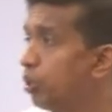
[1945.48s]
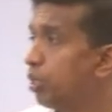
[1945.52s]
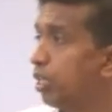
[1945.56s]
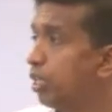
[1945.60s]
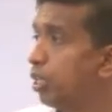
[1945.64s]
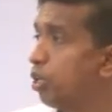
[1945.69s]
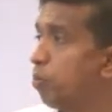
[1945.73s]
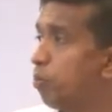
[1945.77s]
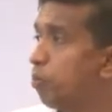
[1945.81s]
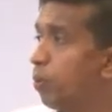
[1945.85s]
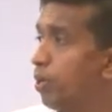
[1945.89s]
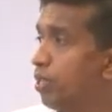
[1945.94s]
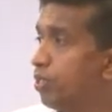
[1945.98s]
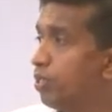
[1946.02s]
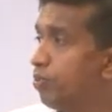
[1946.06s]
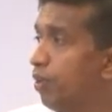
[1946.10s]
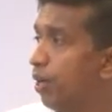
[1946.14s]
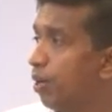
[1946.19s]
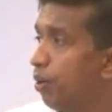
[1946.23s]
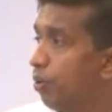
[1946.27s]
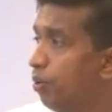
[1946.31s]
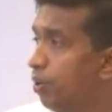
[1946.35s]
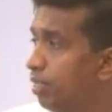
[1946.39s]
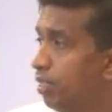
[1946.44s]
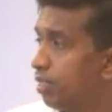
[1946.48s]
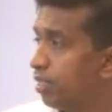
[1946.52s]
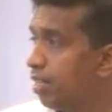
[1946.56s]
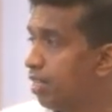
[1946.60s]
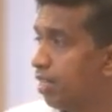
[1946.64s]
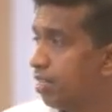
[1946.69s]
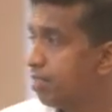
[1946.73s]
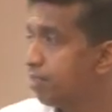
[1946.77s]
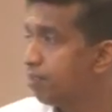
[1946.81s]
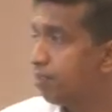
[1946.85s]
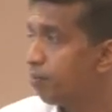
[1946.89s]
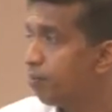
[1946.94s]
components we are going to
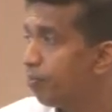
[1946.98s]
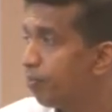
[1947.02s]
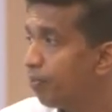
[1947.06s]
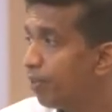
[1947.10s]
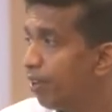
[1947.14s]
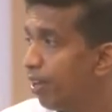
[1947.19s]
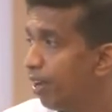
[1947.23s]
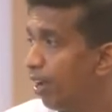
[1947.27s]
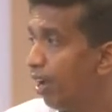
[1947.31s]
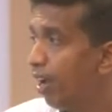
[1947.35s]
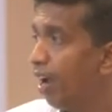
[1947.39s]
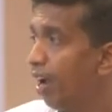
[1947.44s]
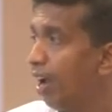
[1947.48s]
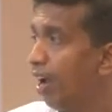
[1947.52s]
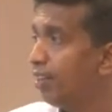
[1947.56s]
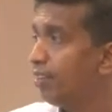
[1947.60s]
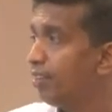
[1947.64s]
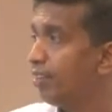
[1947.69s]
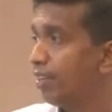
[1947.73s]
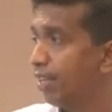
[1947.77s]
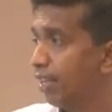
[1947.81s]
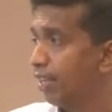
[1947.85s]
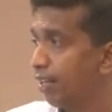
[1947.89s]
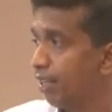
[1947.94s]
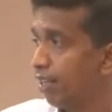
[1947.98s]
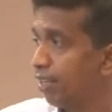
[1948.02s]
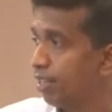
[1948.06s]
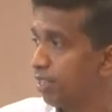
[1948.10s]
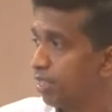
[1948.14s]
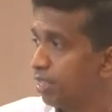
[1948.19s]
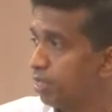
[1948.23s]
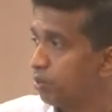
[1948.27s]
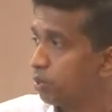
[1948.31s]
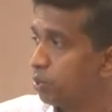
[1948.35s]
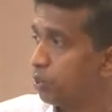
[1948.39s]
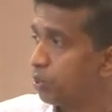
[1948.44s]
discuss, and the technical
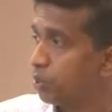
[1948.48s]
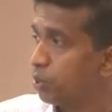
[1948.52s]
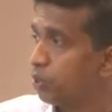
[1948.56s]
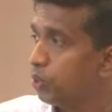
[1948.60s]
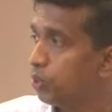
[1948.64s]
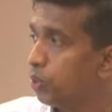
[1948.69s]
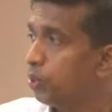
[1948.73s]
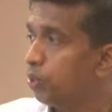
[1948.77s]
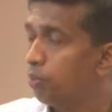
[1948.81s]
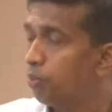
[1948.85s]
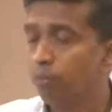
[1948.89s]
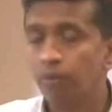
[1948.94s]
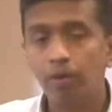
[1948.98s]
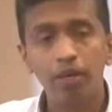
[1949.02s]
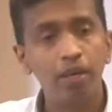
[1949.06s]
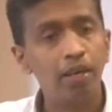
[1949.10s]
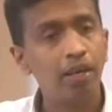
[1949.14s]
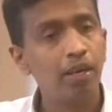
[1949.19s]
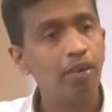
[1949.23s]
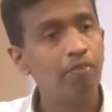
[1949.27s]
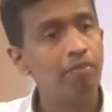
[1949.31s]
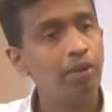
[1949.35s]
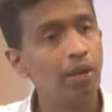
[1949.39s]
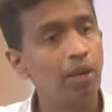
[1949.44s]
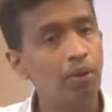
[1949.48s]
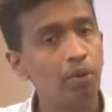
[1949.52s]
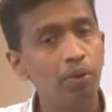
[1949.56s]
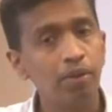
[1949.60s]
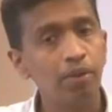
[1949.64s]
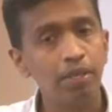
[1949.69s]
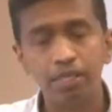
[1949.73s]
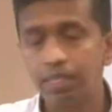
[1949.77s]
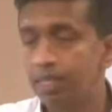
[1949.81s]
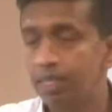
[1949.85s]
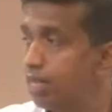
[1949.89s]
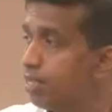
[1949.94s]
terms also we are going to
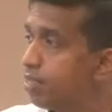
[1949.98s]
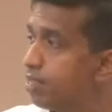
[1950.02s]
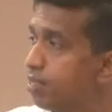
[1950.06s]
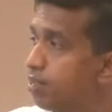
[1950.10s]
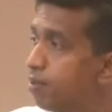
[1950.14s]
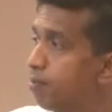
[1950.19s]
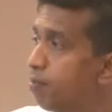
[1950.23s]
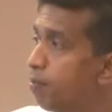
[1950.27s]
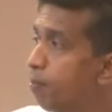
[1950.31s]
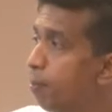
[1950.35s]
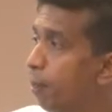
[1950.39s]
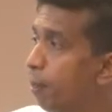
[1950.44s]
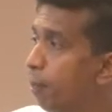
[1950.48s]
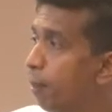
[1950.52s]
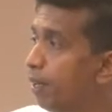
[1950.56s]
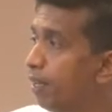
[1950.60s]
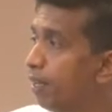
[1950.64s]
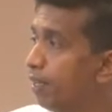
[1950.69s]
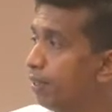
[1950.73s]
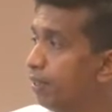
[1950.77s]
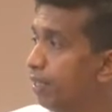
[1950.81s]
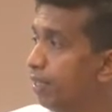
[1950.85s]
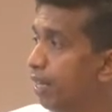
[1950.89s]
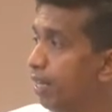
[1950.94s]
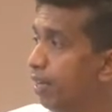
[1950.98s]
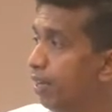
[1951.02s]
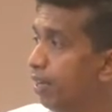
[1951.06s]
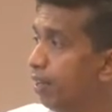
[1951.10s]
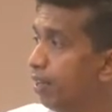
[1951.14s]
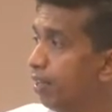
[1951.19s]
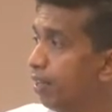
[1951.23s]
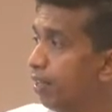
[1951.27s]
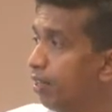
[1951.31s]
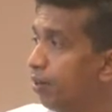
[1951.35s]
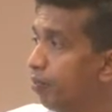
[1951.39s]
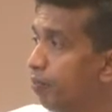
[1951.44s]
discuss. Then
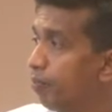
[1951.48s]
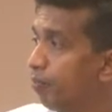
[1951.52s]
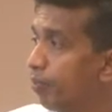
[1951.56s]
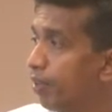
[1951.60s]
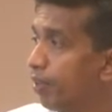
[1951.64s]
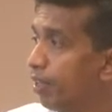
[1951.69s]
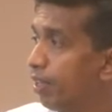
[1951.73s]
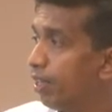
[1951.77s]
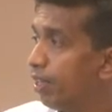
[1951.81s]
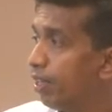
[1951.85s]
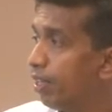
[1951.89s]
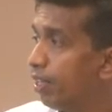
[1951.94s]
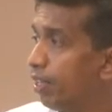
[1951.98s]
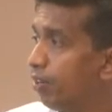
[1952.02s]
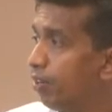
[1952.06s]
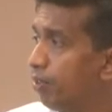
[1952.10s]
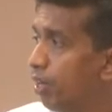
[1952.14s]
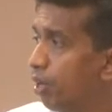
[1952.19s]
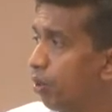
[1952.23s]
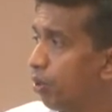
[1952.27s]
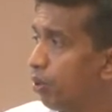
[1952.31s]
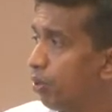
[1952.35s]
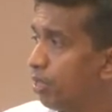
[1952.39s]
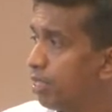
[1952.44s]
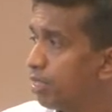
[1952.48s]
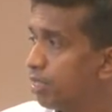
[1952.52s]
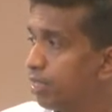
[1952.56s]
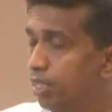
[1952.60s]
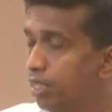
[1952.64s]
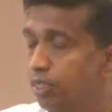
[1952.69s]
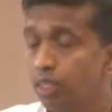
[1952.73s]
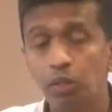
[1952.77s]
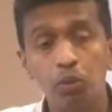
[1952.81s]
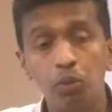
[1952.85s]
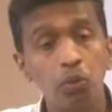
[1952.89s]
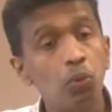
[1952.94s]
we are going to discuss
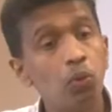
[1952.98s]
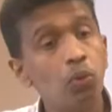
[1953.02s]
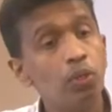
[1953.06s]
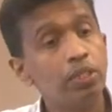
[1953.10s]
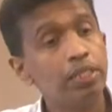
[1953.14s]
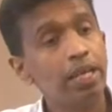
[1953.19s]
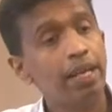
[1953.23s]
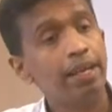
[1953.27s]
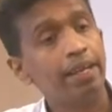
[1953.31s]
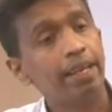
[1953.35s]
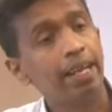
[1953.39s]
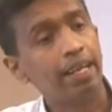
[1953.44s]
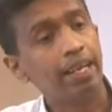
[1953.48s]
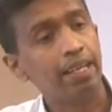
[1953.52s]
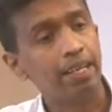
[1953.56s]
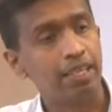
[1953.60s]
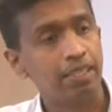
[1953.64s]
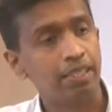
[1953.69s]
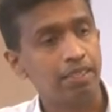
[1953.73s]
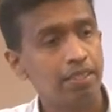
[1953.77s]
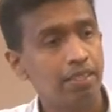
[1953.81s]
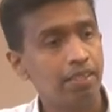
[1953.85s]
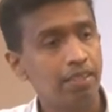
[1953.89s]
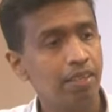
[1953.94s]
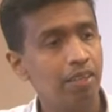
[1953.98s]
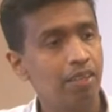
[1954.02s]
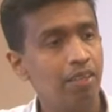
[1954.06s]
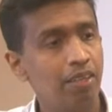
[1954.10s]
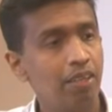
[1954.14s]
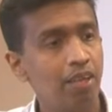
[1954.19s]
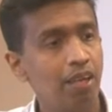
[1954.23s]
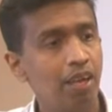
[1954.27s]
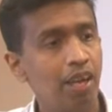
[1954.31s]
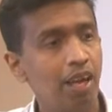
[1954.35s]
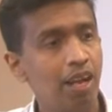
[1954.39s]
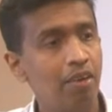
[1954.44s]
the tools and techniques.
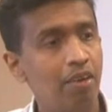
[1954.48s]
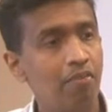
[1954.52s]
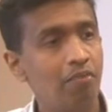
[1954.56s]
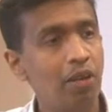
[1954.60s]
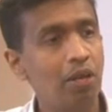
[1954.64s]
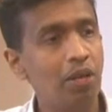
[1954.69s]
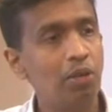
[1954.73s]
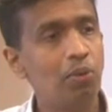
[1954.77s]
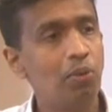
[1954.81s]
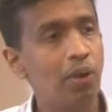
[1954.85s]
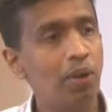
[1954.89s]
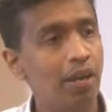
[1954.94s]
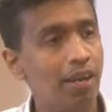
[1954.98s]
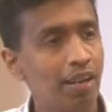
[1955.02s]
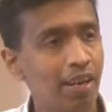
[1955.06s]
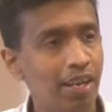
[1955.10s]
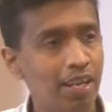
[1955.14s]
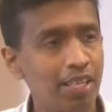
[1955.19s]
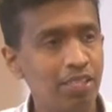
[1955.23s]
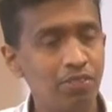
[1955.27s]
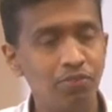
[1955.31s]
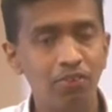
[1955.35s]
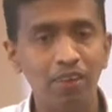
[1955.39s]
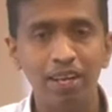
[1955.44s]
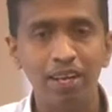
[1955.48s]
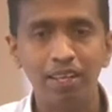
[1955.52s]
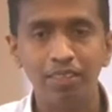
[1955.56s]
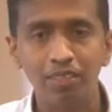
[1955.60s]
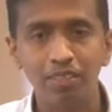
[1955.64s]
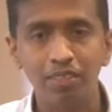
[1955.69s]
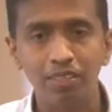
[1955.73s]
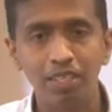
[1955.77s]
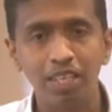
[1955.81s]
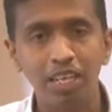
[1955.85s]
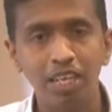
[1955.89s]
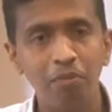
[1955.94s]
And when you analyze financial
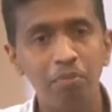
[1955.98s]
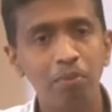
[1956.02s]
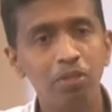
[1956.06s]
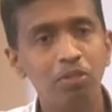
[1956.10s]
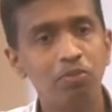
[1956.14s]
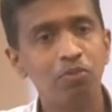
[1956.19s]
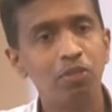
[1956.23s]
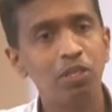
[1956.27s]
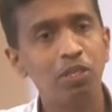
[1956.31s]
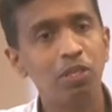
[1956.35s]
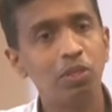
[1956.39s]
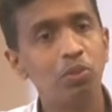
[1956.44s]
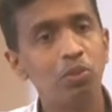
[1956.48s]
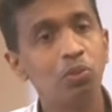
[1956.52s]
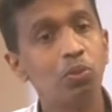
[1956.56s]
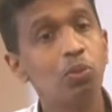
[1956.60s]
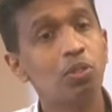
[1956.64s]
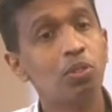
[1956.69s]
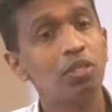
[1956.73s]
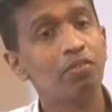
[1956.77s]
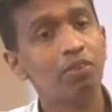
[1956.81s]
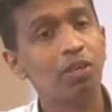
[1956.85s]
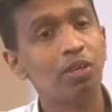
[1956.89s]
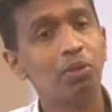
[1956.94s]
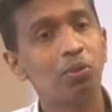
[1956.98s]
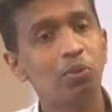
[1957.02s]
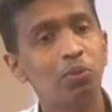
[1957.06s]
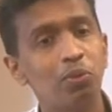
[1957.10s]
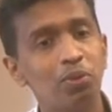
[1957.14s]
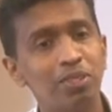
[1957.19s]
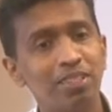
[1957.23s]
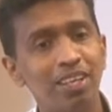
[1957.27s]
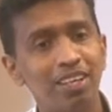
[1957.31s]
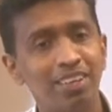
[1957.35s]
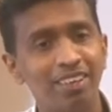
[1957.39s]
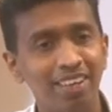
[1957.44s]
statements, we need to use different
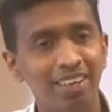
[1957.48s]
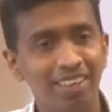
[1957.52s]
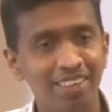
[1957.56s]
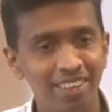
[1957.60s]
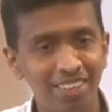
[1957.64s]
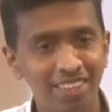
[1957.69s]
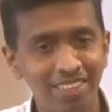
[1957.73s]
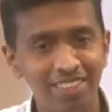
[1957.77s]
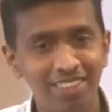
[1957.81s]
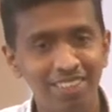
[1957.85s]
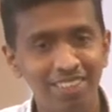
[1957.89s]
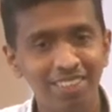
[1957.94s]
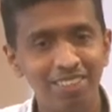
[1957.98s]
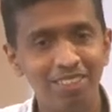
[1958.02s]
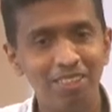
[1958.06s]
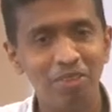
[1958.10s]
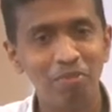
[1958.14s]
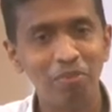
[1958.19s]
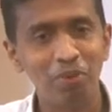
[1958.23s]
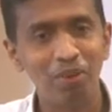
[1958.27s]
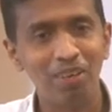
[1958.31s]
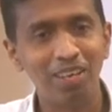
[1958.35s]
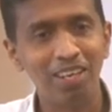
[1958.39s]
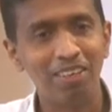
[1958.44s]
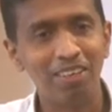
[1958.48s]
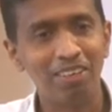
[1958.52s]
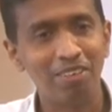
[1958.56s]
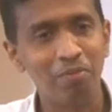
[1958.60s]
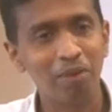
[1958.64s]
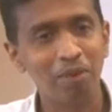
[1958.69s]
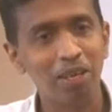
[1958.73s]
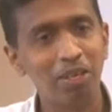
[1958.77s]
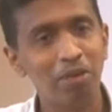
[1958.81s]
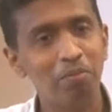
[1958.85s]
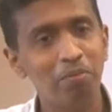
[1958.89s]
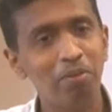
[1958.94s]
tools and techniques. Deepika is
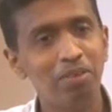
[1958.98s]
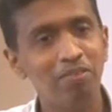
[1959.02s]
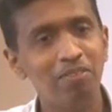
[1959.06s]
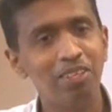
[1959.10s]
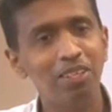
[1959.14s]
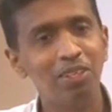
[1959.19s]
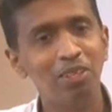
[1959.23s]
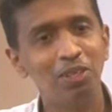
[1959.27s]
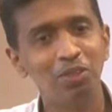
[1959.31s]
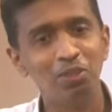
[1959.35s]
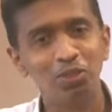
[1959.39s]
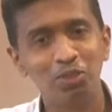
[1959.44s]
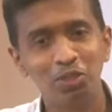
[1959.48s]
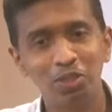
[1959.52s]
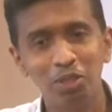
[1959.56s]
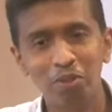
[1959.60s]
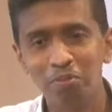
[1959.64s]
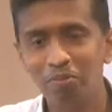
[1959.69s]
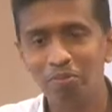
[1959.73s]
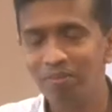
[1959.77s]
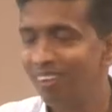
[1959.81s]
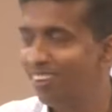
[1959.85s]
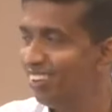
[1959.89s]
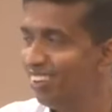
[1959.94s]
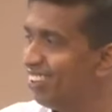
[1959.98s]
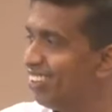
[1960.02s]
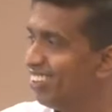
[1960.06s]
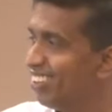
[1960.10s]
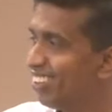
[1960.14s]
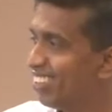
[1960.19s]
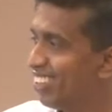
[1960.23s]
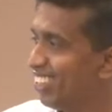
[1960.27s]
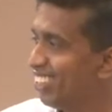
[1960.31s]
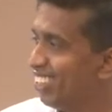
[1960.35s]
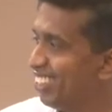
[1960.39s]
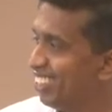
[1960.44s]
reminding me we need to stop.
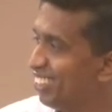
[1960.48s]
Right.